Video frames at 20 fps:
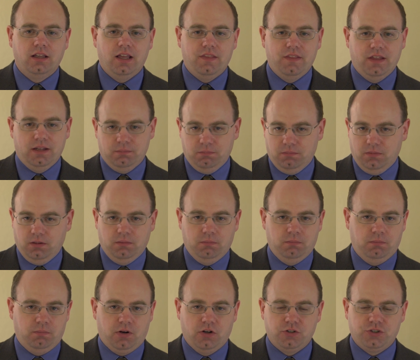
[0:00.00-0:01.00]
and then
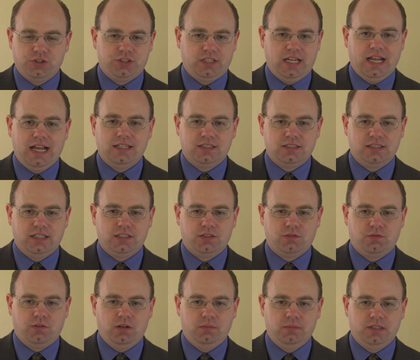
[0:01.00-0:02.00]
purchased
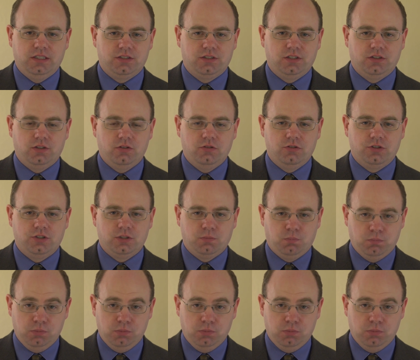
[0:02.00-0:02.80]
assets from institutions,